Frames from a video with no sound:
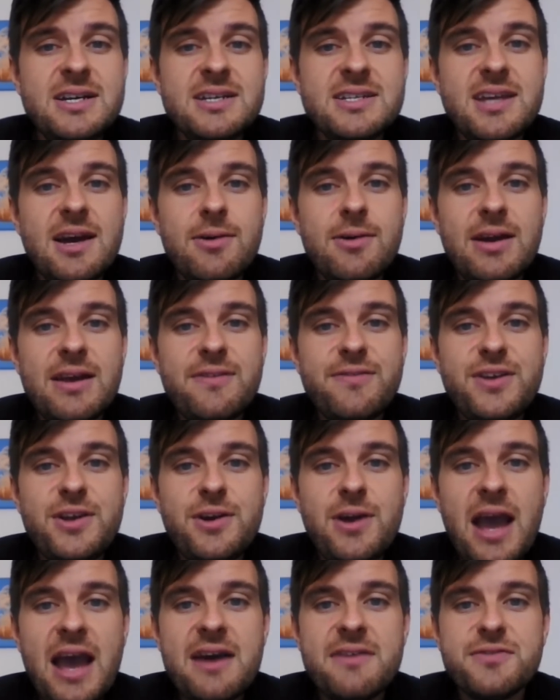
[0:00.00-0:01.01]
So if
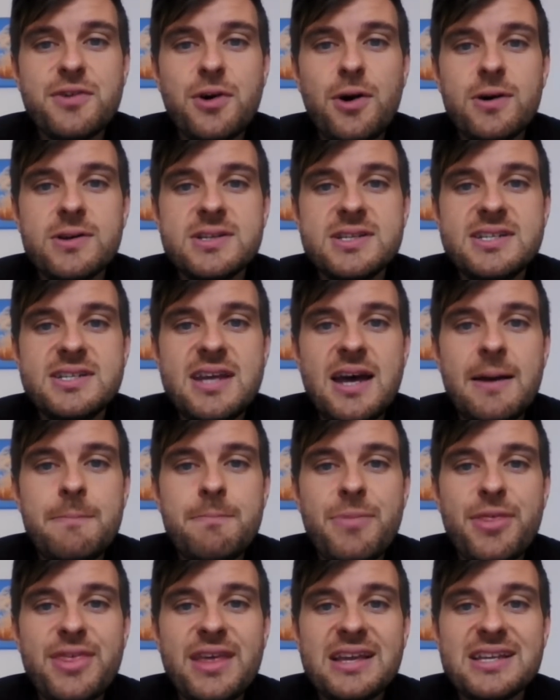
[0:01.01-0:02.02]
you have got
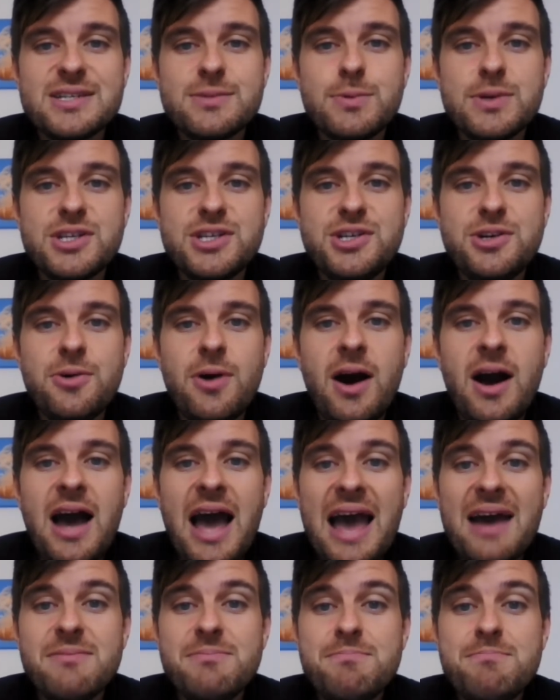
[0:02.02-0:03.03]
some things which you
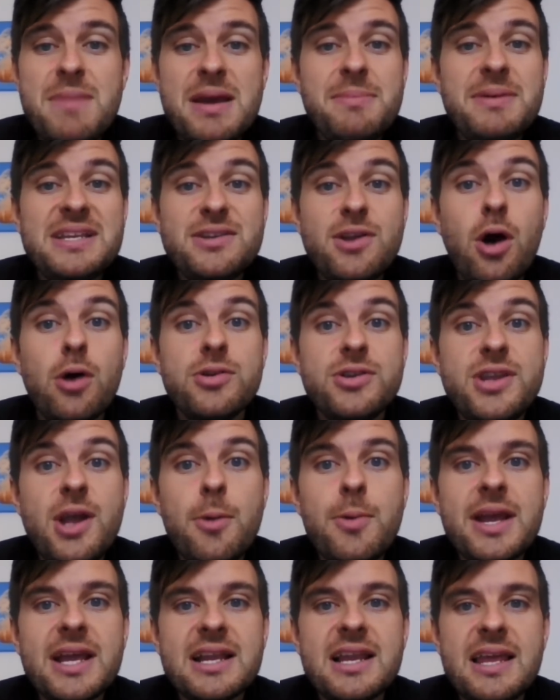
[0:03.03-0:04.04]
are maybe not
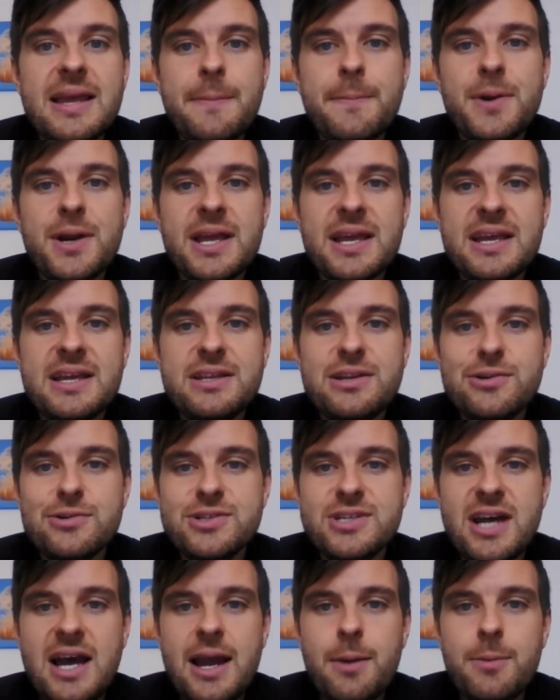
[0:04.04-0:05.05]
knowingly putting in
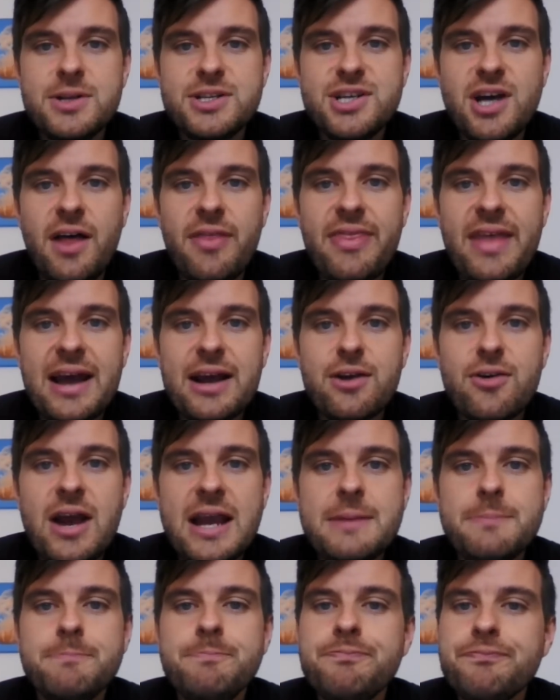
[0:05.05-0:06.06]
your diet which aren't that
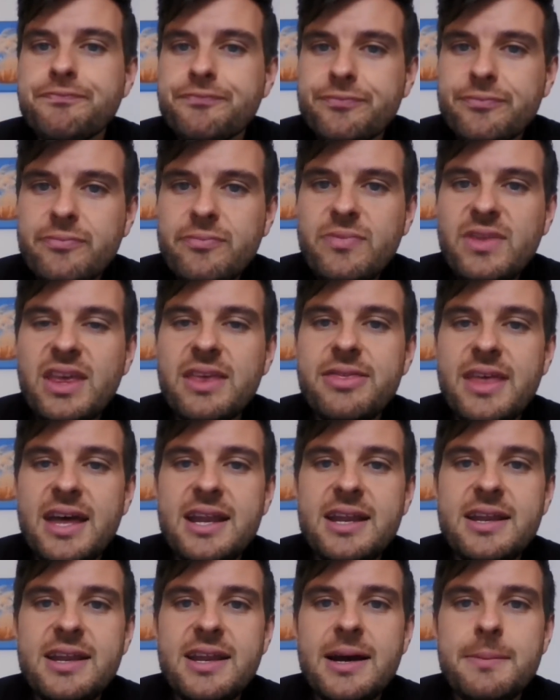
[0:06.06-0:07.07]
great,
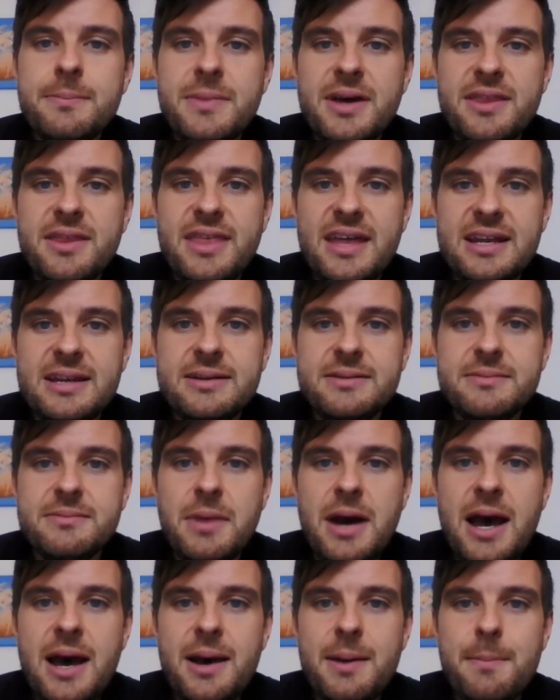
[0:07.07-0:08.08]
then
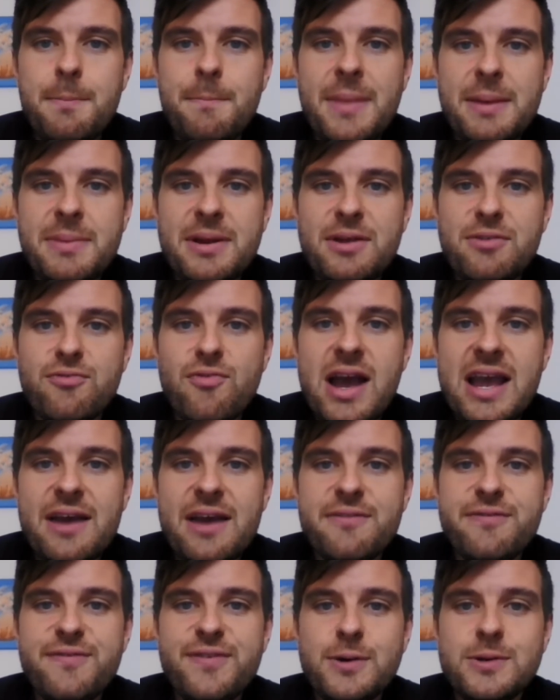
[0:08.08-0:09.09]
maybe
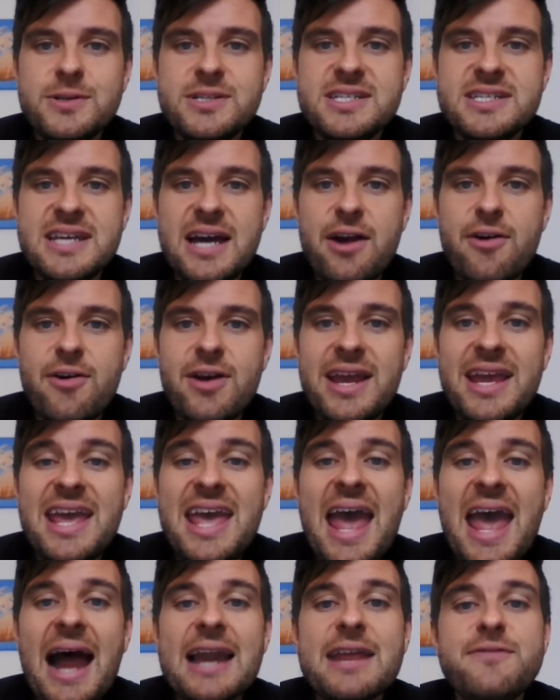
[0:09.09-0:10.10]
write a foods diary.
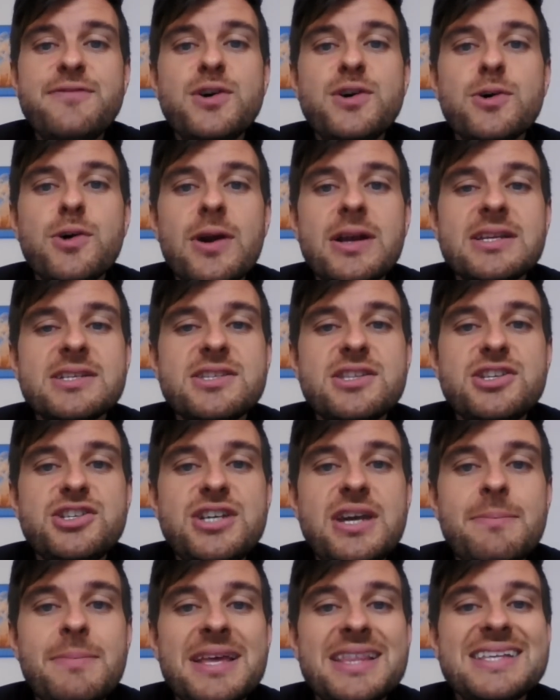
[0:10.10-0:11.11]
And if you're going to the
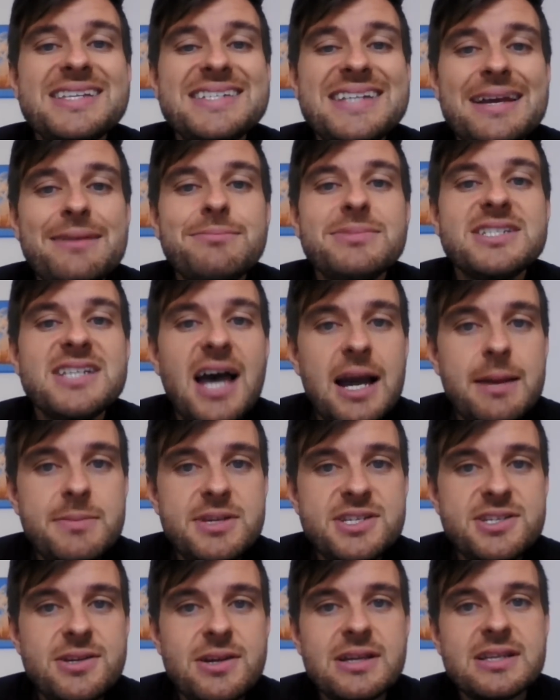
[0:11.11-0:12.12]
gym at the same time
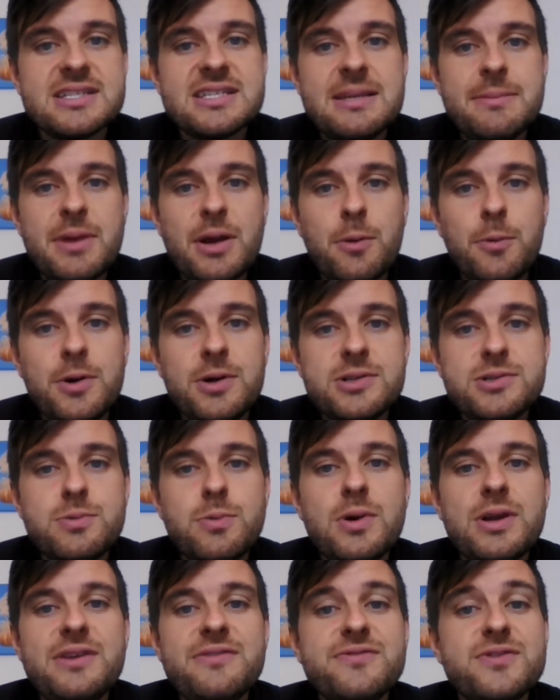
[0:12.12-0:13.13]
as doing Slimming World,
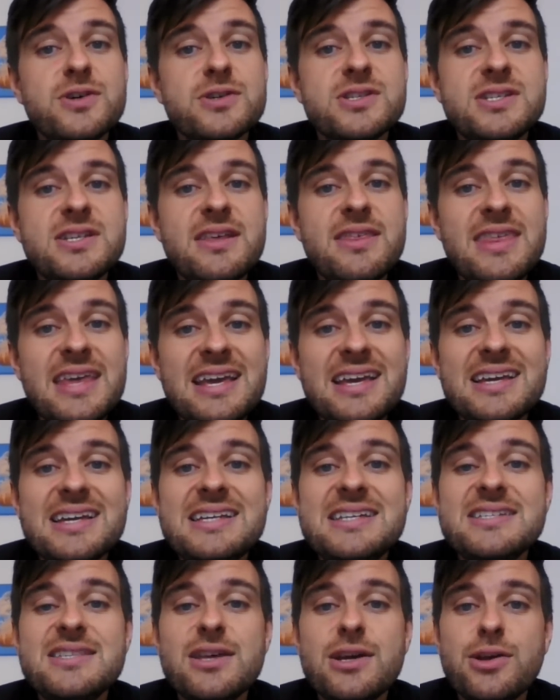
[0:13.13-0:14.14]
what you've got to think
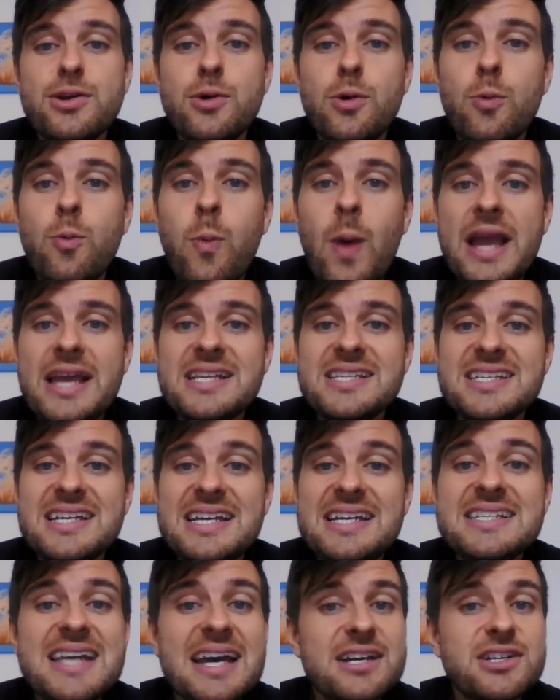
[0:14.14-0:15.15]
is that your weight
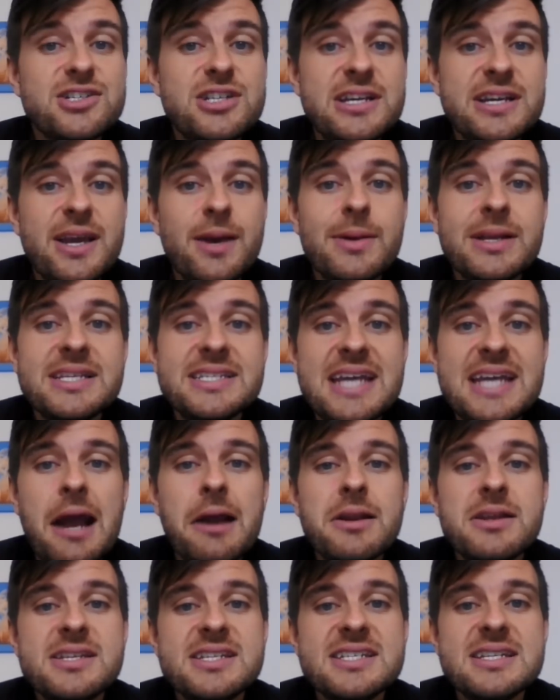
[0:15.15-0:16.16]
is actually going
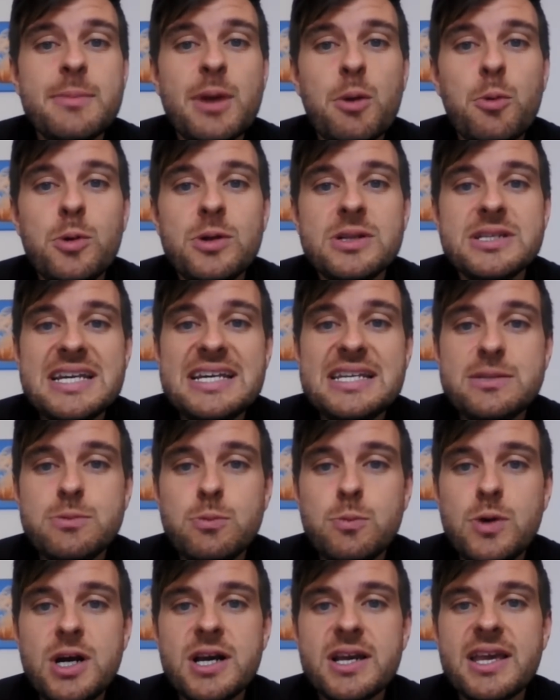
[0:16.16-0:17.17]
down and Slimming World is
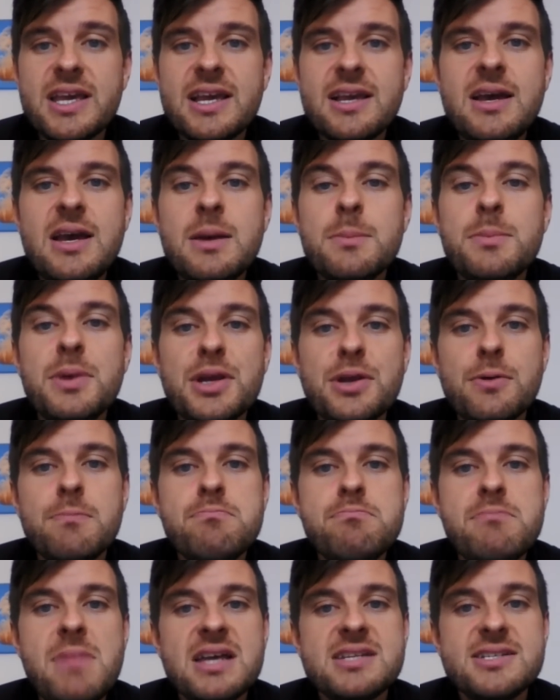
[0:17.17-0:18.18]
working, but your
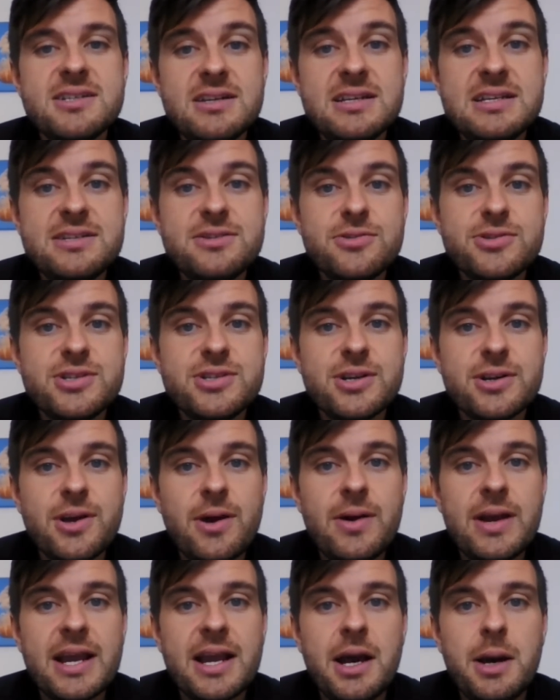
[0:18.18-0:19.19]
muscle is also
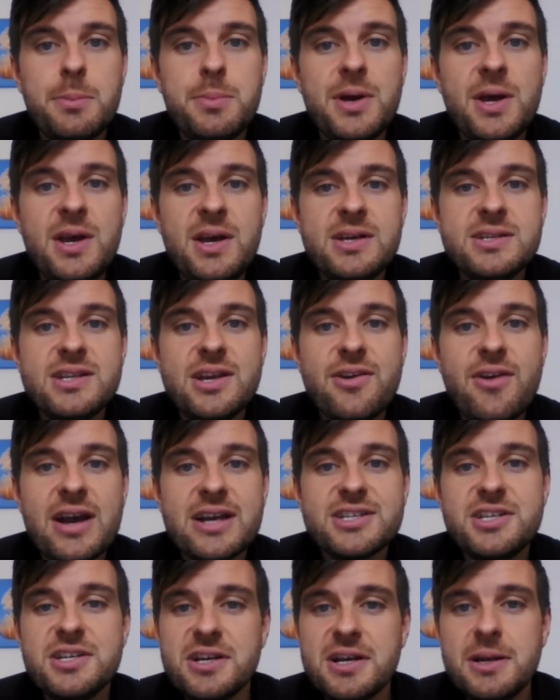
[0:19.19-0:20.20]
going up. So you're
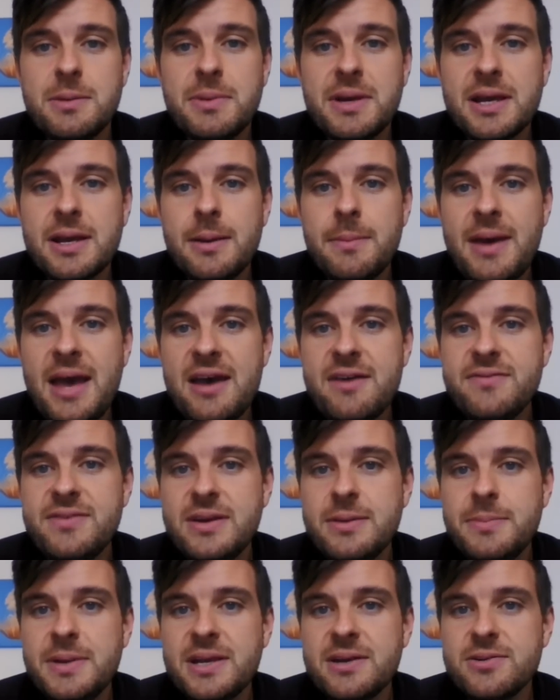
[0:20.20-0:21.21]
actually going to become
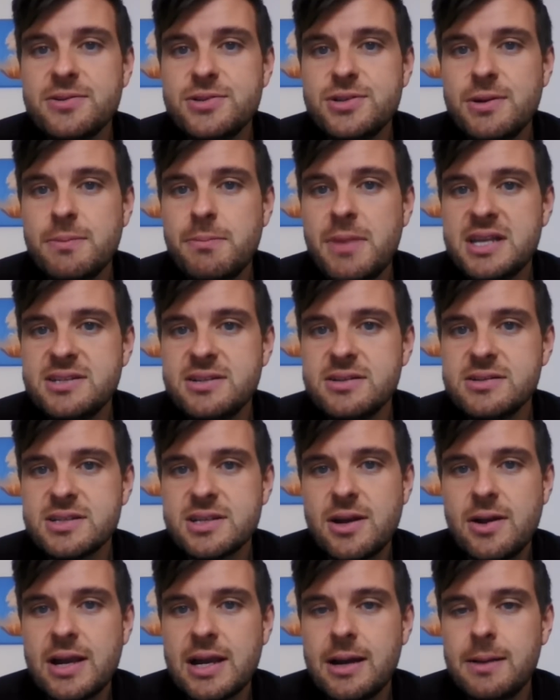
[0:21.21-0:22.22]
heavier because your
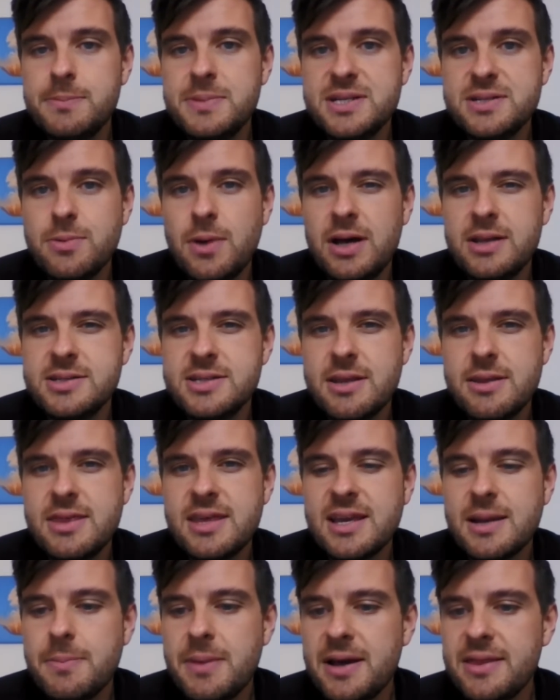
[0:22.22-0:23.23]
muscle's going up as well. So
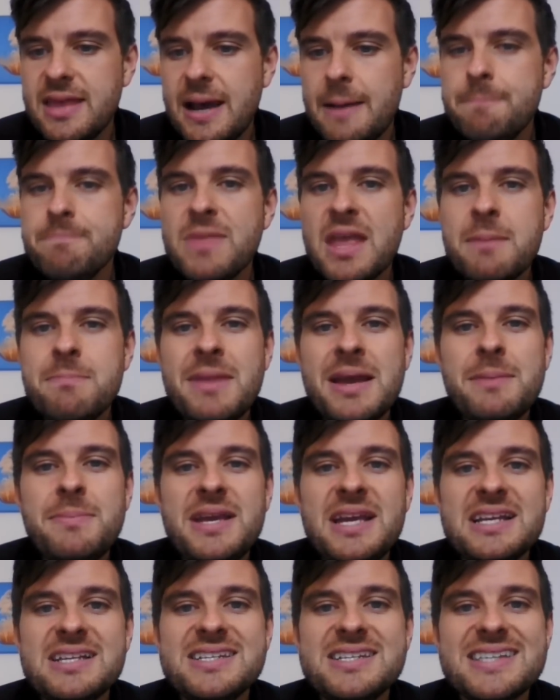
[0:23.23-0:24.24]
think about that.
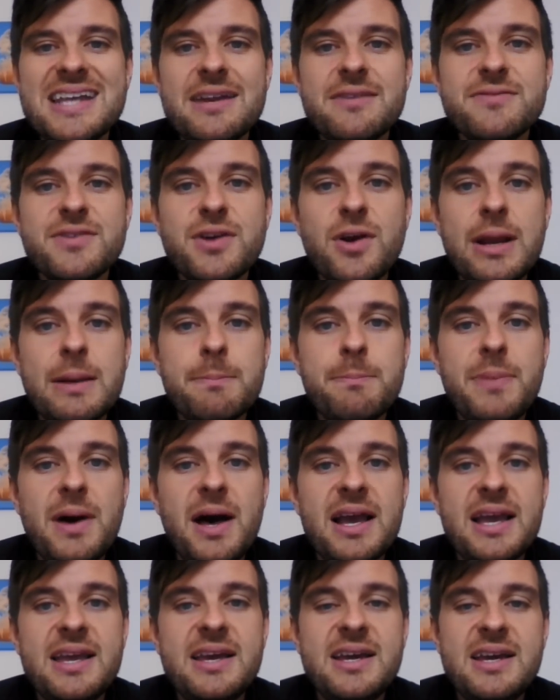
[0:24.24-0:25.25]
Maybe instead of going
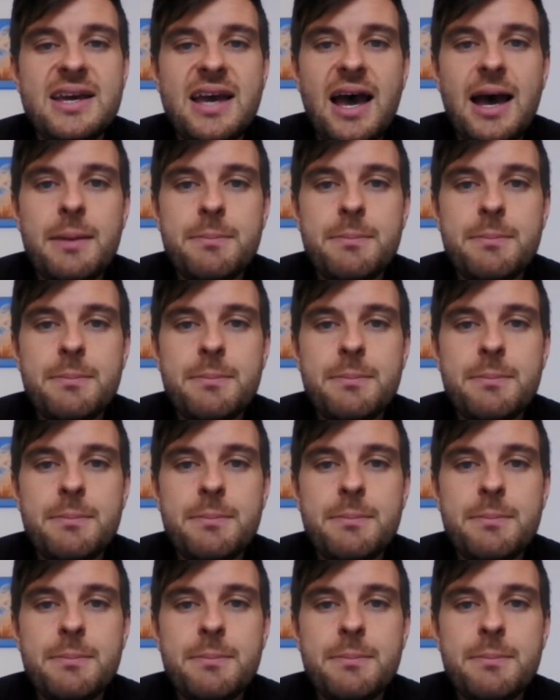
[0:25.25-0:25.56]
by